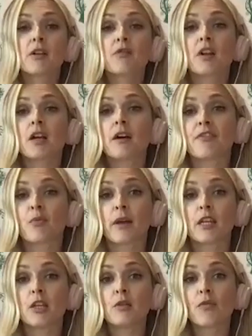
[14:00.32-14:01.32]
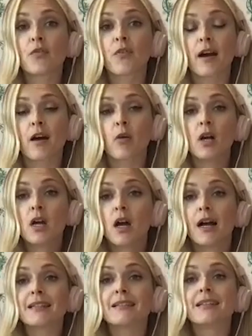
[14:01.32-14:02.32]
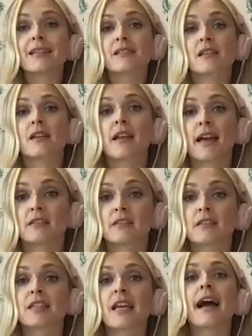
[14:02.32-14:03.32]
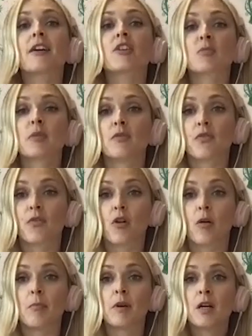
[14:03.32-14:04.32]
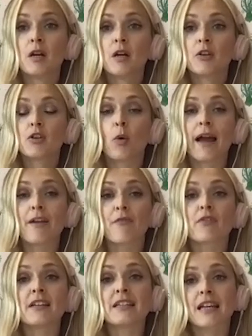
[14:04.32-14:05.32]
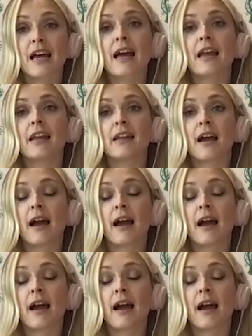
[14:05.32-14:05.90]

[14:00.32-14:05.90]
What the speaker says: of life where you felt a disconnect, a detachment from your everyday.